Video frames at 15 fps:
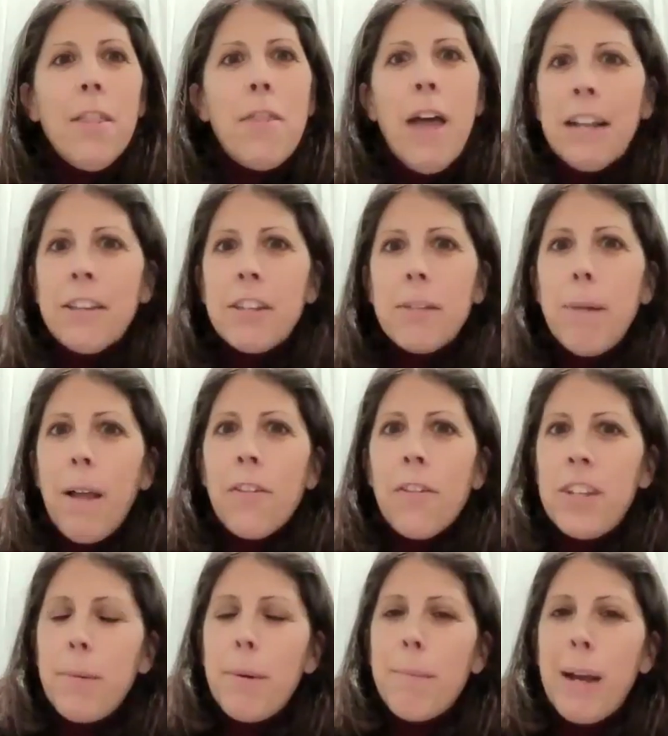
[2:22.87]
that's about the
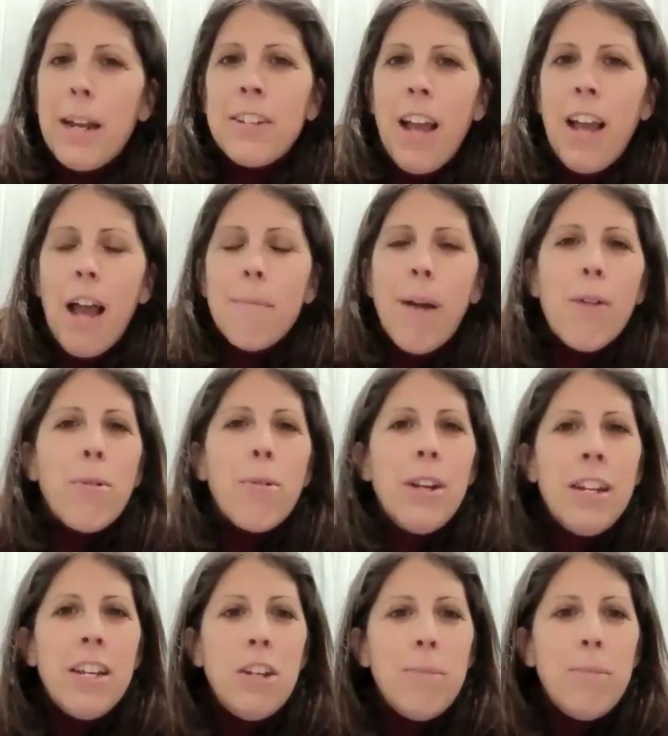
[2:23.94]
same amount of time I would
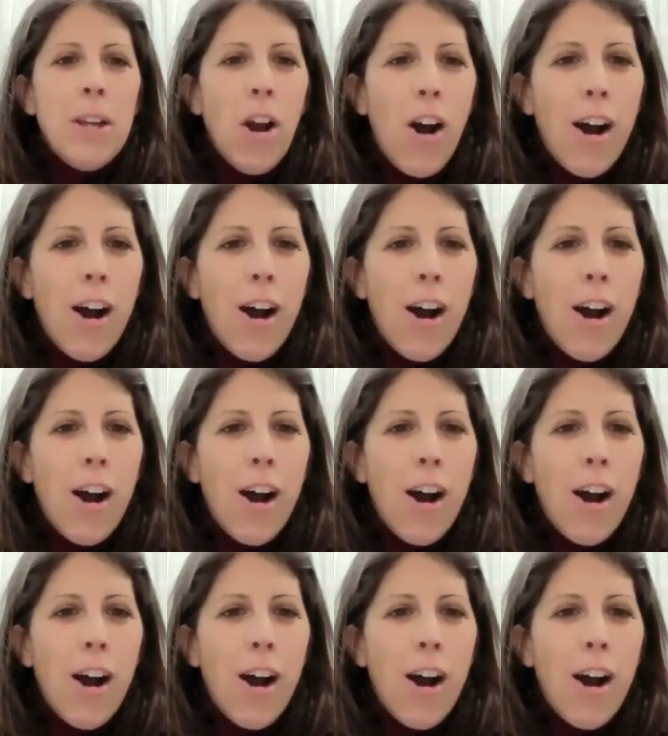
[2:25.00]
need to be